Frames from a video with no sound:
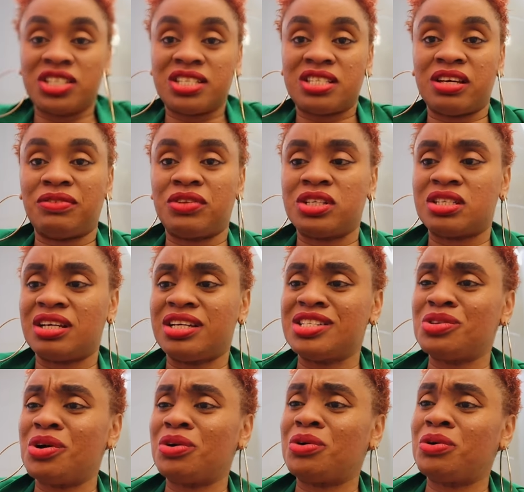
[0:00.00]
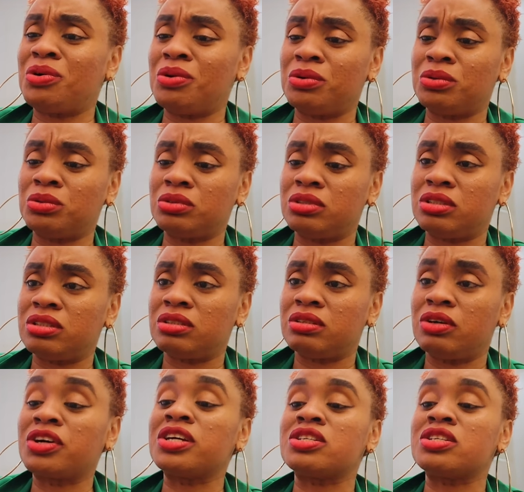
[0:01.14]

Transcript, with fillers: just served this. It's not cold. Okay,